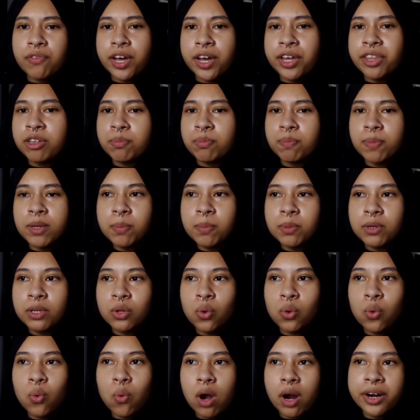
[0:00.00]
other people
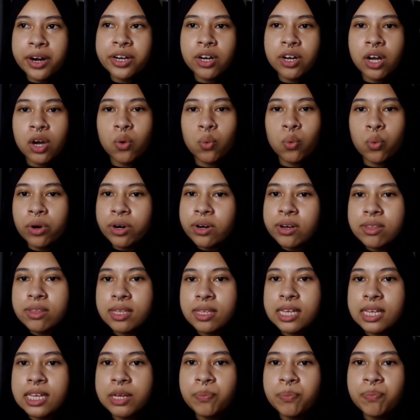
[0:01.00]
who are not
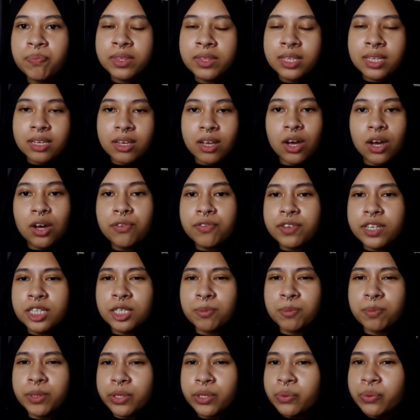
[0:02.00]
worthy of
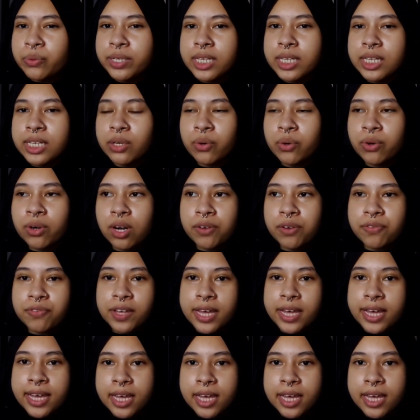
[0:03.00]
his beauty or of